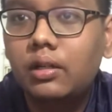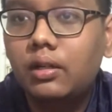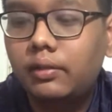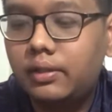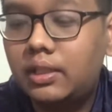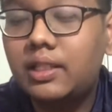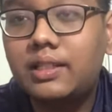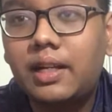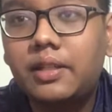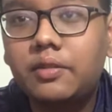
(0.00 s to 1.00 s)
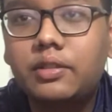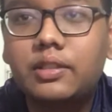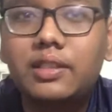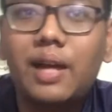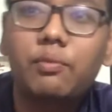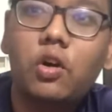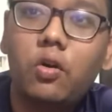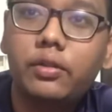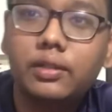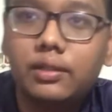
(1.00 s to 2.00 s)
which is I use some
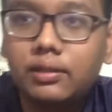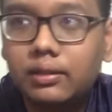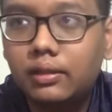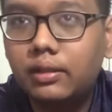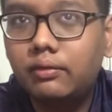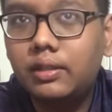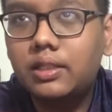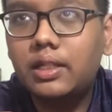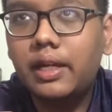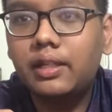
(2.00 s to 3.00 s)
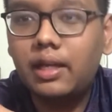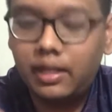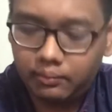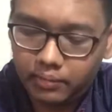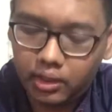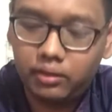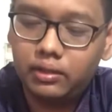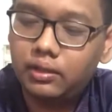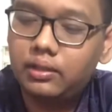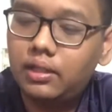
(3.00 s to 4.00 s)
code, which I get about
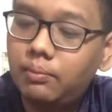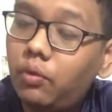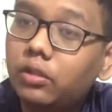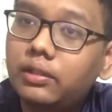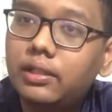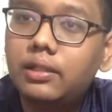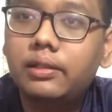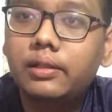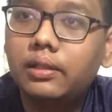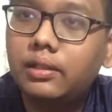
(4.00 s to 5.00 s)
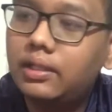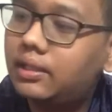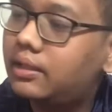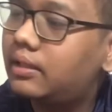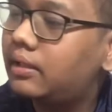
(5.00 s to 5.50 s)
a bottle, this